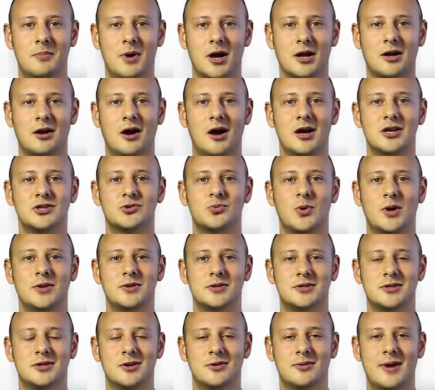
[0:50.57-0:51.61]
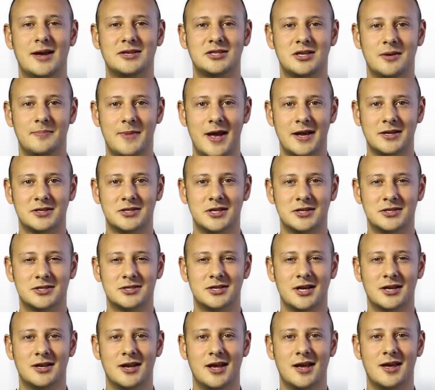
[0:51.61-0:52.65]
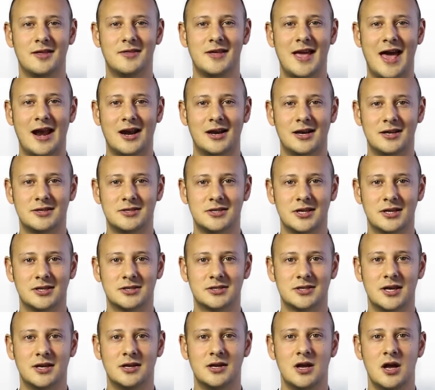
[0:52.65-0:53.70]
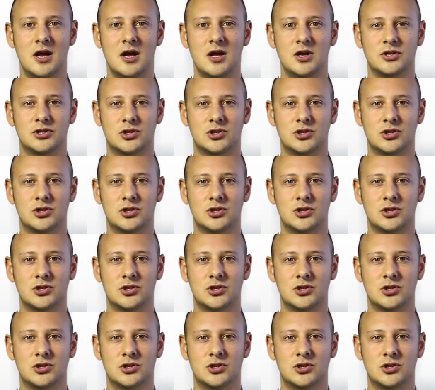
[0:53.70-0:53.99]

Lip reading: My guys went to SMX in Sydney, the analytics thing.